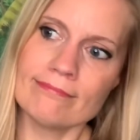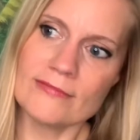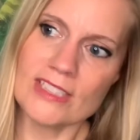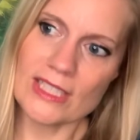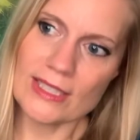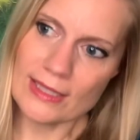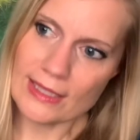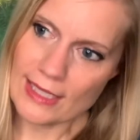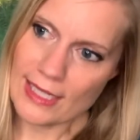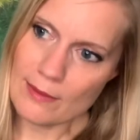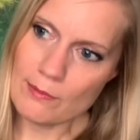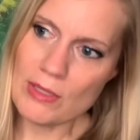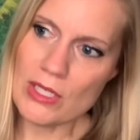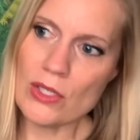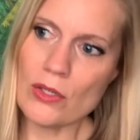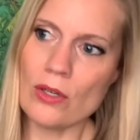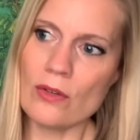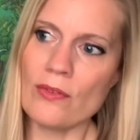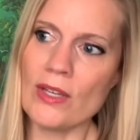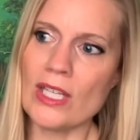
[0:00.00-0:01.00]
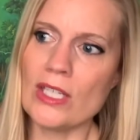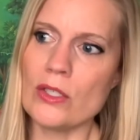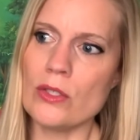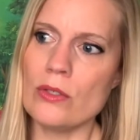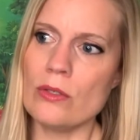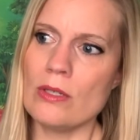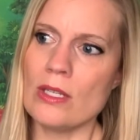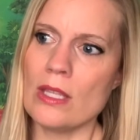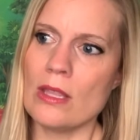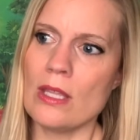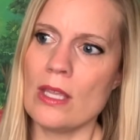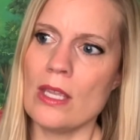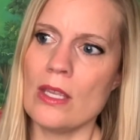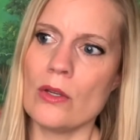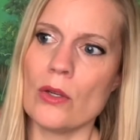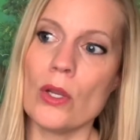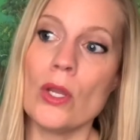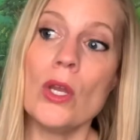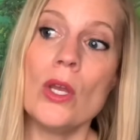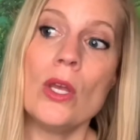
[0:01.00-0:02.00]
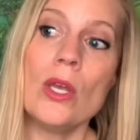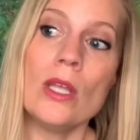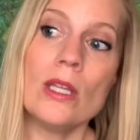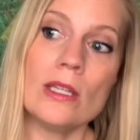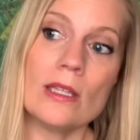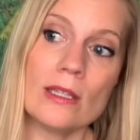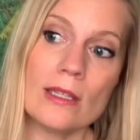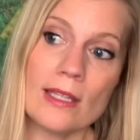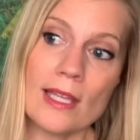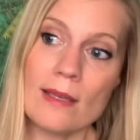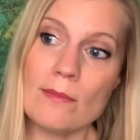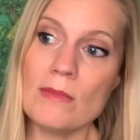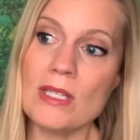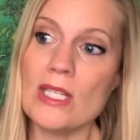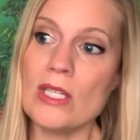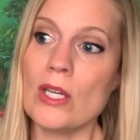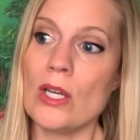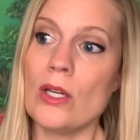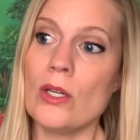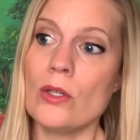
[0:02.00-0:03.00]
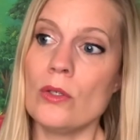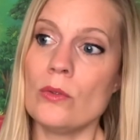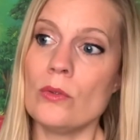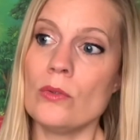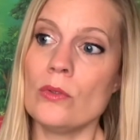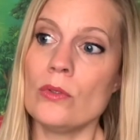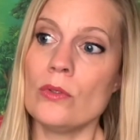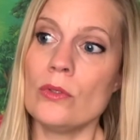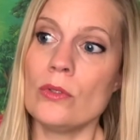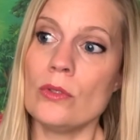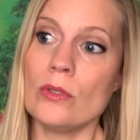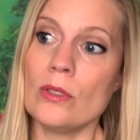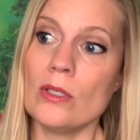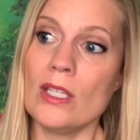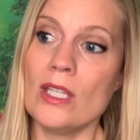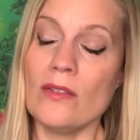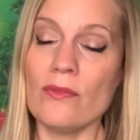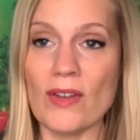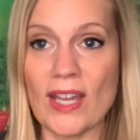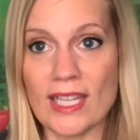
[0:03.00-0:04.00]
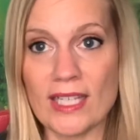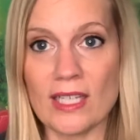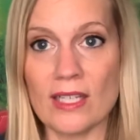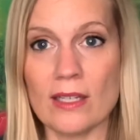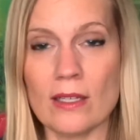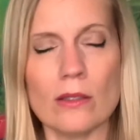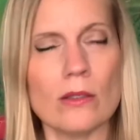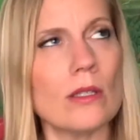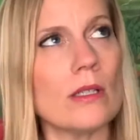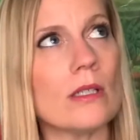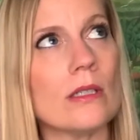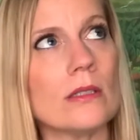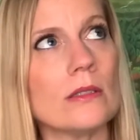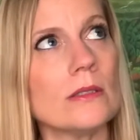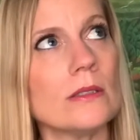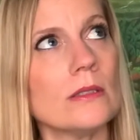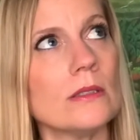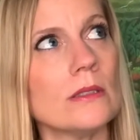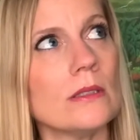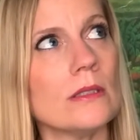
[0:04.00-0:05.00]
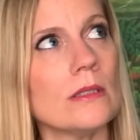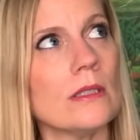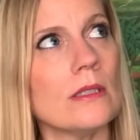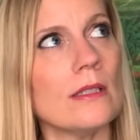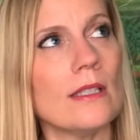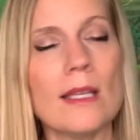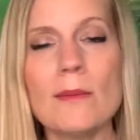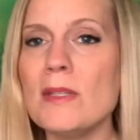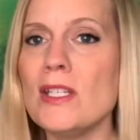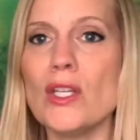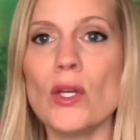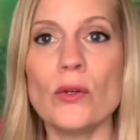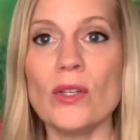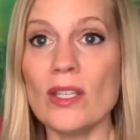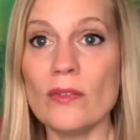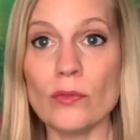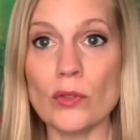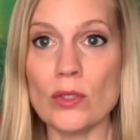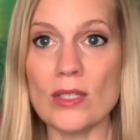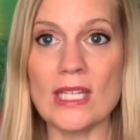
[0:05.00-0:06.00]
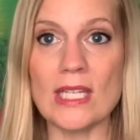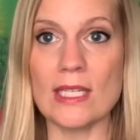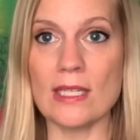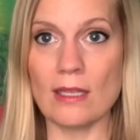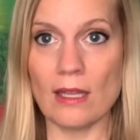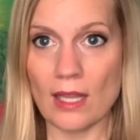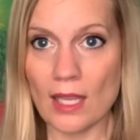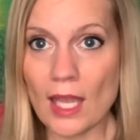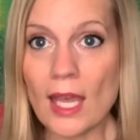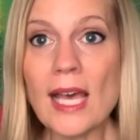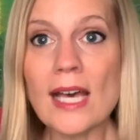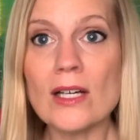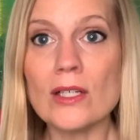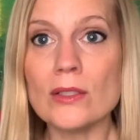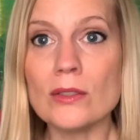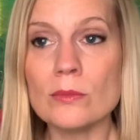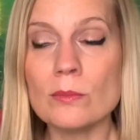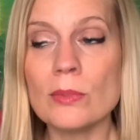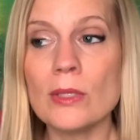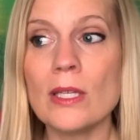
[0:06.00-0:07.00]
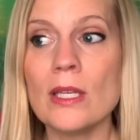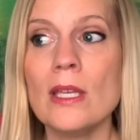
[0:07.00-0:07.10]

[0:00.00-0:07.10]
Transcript: let me know if I can do anything, or let me know if I can, or let me know if you need any help,